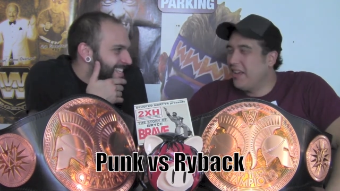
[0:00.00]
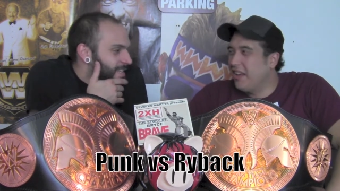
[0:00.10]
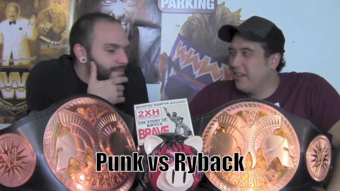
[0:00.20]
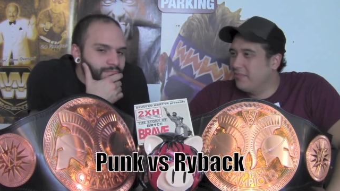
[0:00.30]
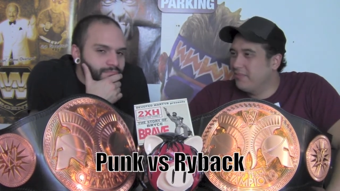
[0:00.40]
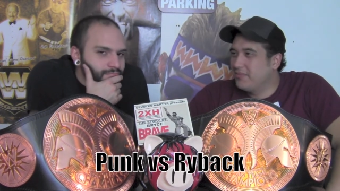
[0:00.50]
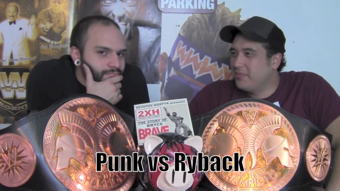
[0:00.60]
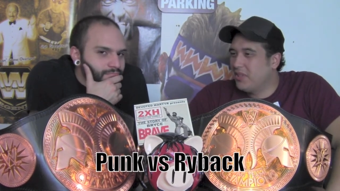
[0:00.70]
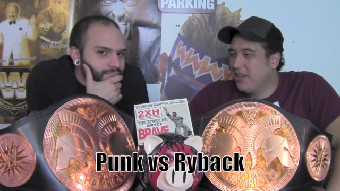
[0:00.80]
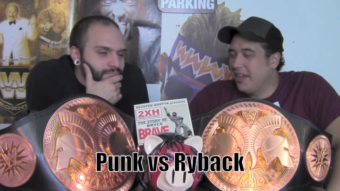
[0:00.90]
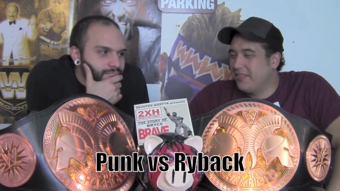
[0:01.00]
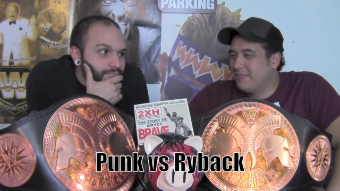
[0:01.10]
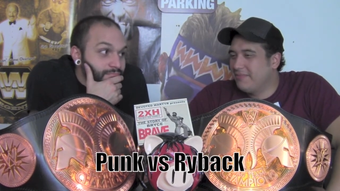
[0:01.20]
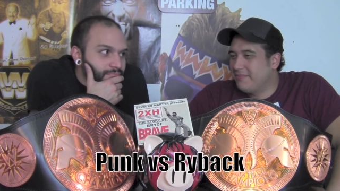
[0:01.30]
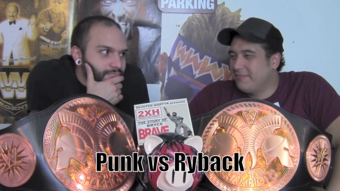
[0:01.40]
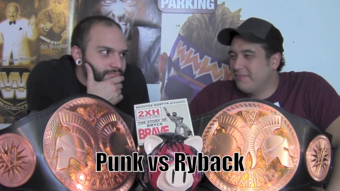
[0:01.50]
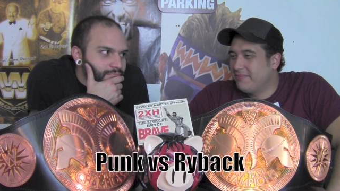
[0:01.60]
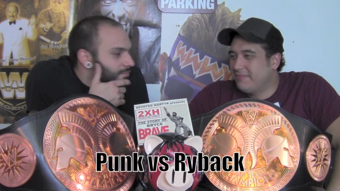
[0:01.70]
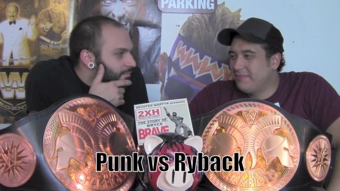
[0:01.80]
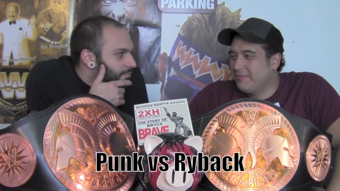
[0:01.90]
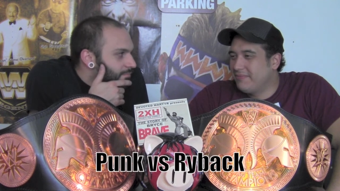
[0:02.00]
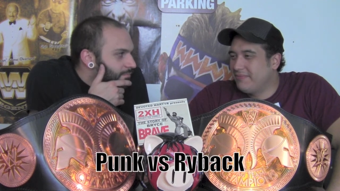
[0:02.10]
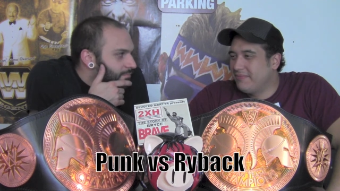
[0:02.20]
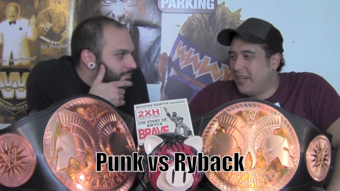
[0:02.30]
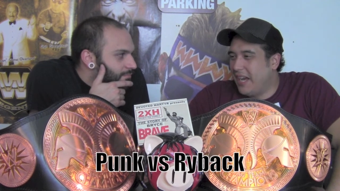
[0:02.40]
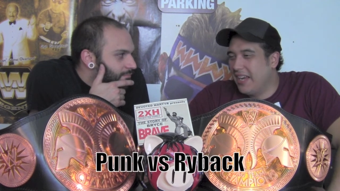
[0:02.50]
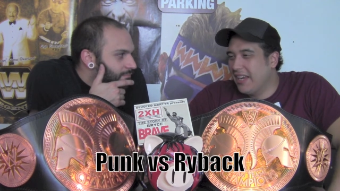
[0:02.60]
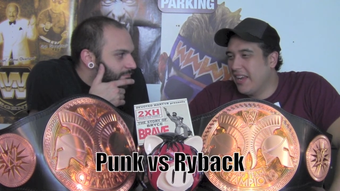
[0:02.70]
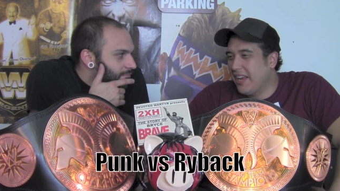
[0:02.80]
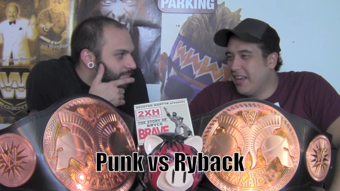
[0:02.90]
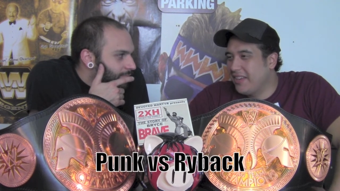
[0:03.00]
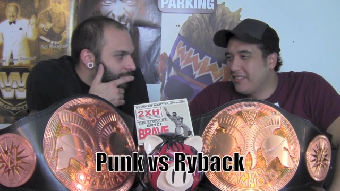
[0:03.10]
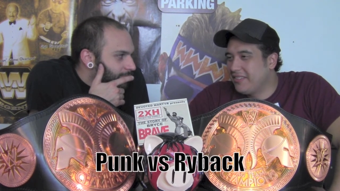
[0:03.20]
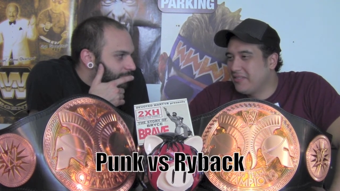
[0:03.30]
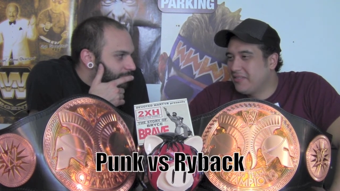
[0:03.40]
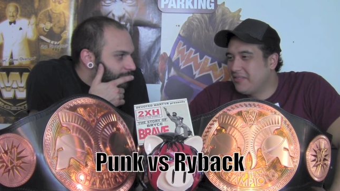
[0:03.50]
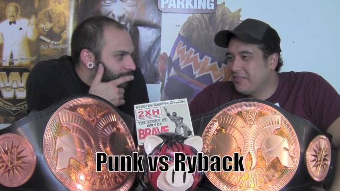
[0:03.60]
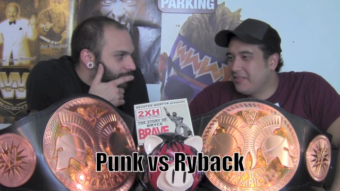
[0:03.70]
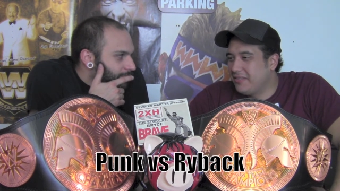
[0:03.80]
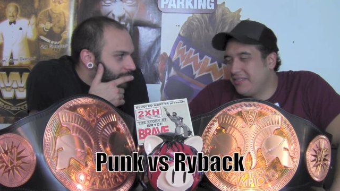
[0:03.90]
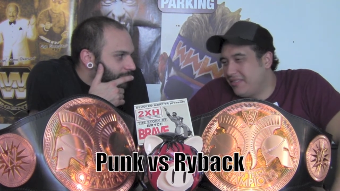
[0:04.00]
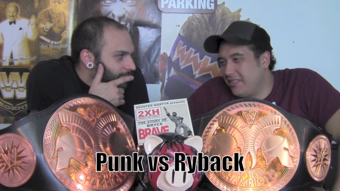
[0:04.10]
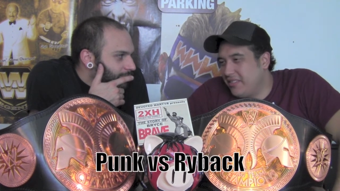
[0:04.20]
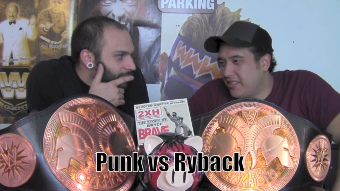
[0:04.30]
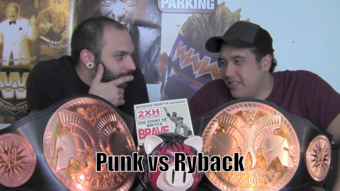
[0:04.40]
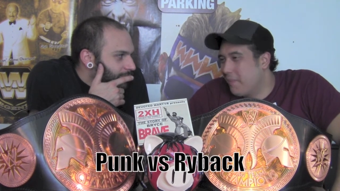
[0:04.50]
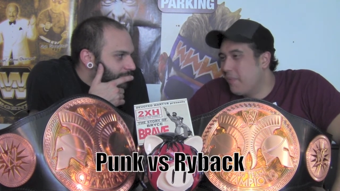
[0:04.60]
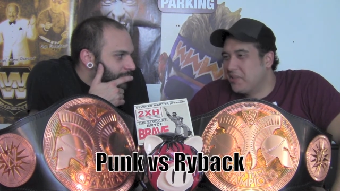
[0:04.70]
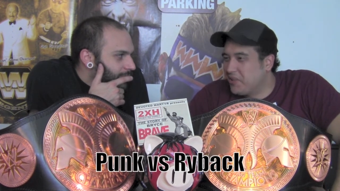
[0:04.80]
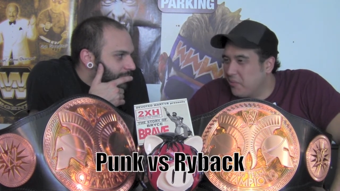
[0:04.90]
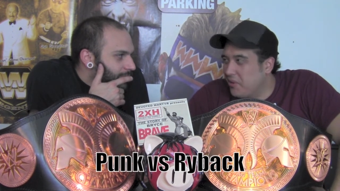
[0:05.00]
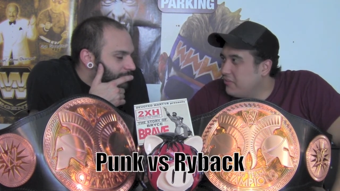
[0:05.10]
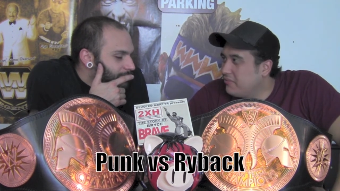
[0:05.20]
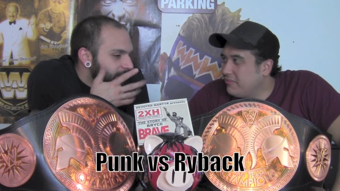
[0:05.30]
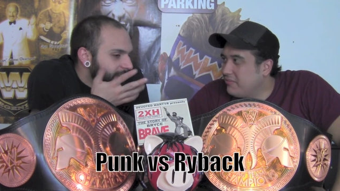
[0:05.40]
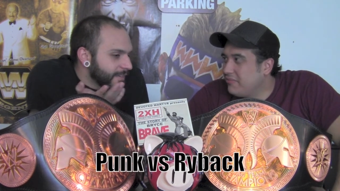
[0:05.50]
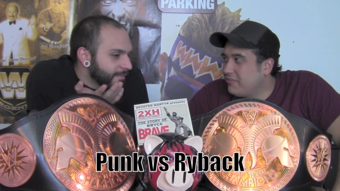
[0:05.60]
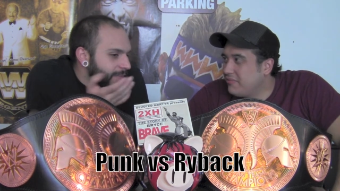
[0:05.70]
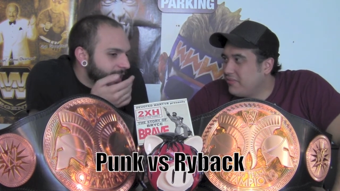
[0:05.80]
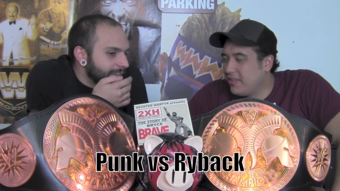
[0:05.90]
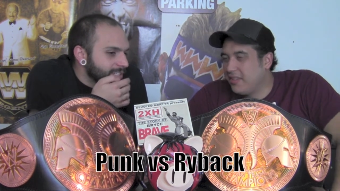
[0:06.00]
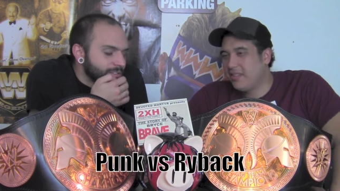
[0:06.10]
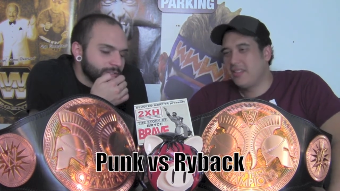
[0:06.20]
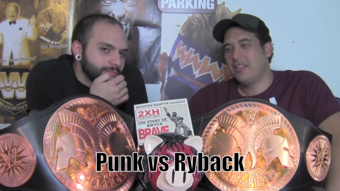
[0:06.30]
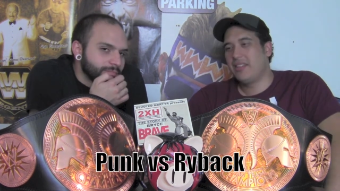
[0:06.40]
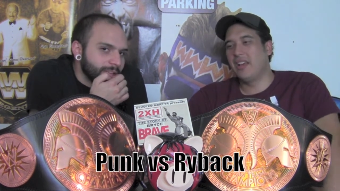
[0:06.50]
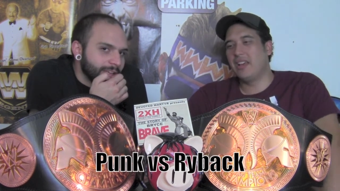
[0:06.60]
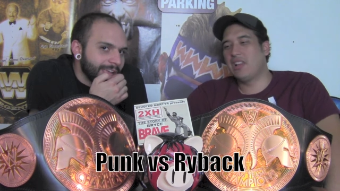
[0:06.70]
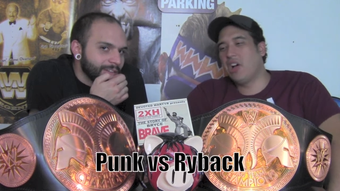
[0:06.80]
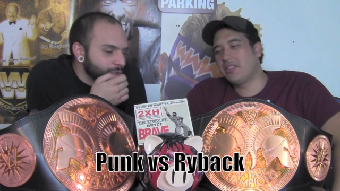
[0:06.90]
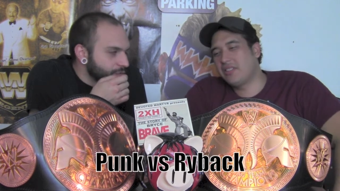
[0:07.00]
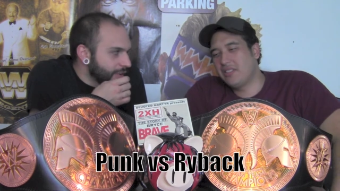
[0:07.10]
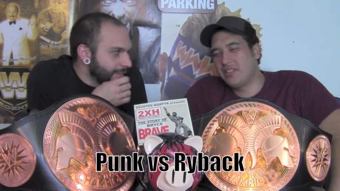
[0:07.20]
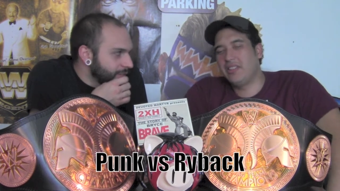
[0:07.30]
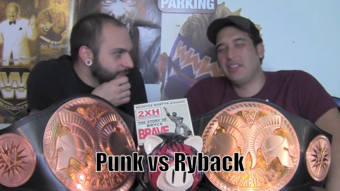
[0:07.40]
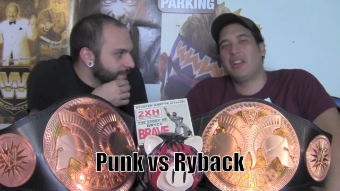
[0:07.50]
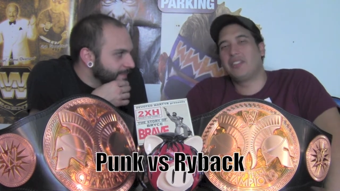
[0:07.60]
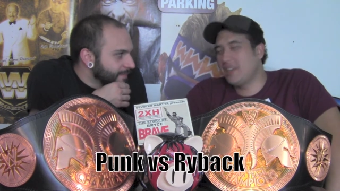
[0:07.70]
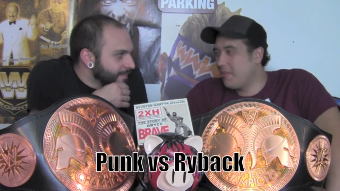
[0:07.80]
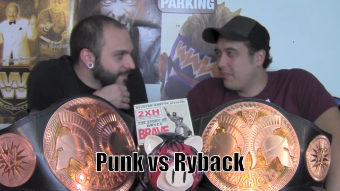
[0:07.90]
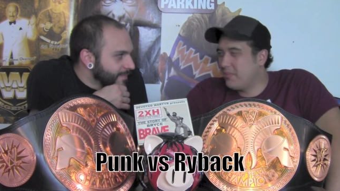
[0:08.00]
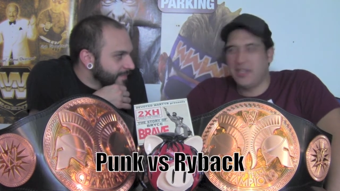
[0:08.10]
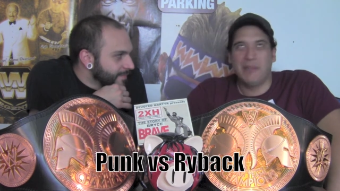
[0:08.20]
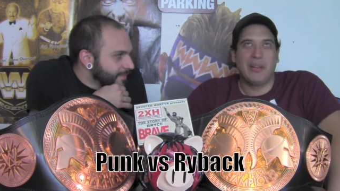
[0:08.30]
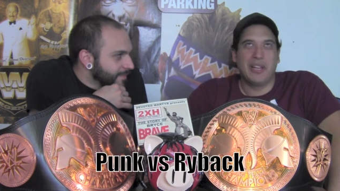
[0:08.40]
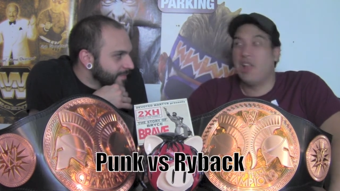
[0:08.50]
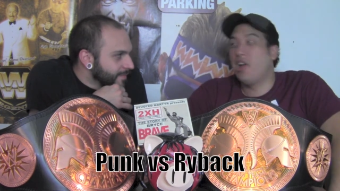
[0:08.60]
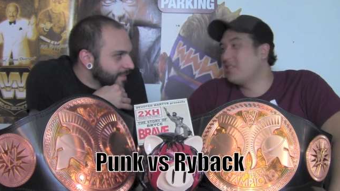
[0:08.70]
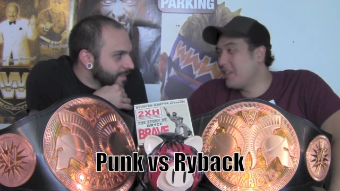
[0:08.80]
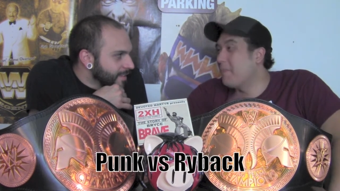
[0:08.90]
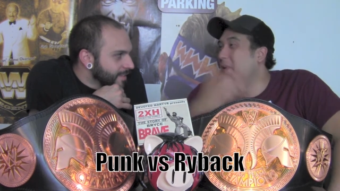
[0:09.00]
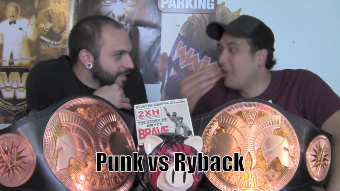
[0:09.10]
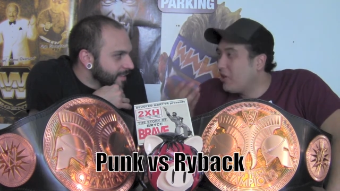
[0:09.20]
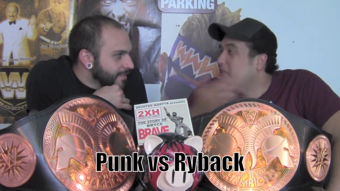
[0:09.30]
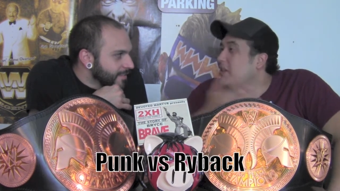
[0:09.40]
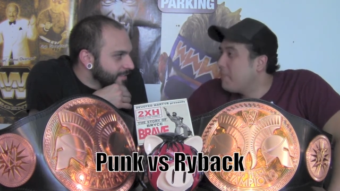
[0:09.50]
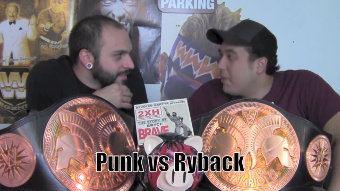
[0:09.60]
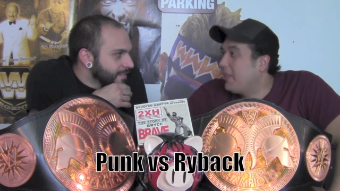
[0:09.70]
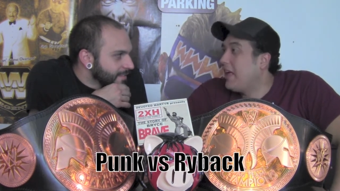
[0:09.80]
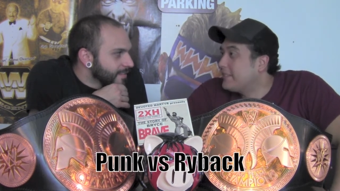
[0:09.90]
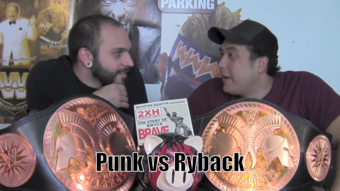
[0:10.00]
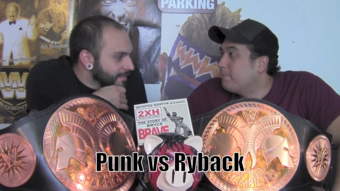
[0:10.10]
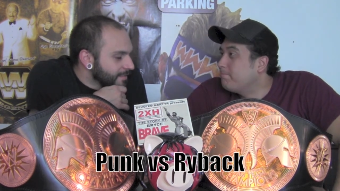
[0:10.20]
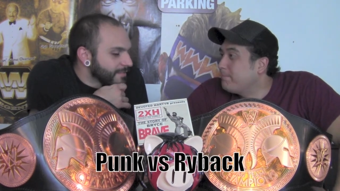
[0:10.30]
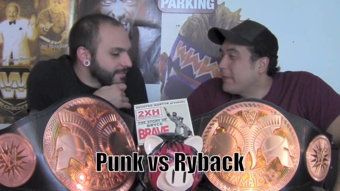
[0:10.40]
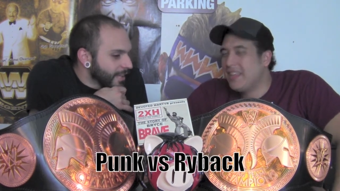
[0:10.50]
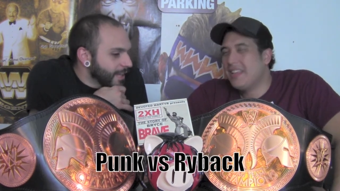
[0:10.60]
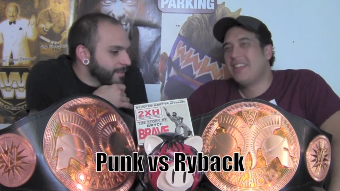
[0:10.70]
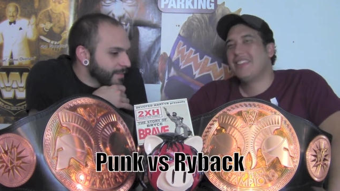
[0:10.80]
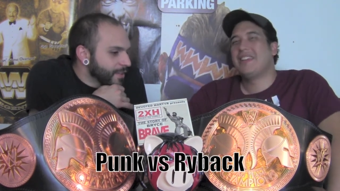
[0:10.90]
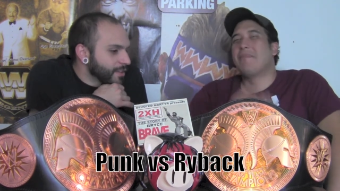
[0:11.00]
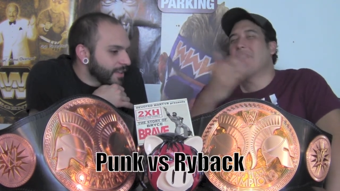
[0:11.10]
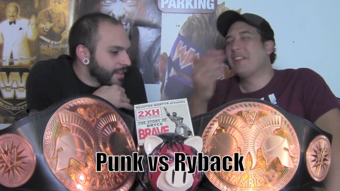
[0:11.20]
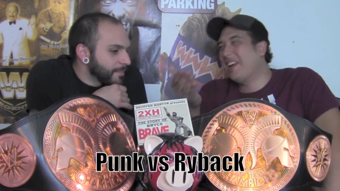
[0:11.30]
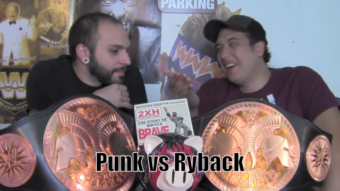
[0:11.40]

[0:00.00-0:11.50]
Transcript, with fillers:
Speaker 1: um, so, yeah. I, uh, CM Punk's gonna win. Yeah, he has to. Uh, he, he can't lost, lose forever. Lost CM, CM Punk. He lost, CM Punk lost CM Punk last time. Yep, he CM Punk,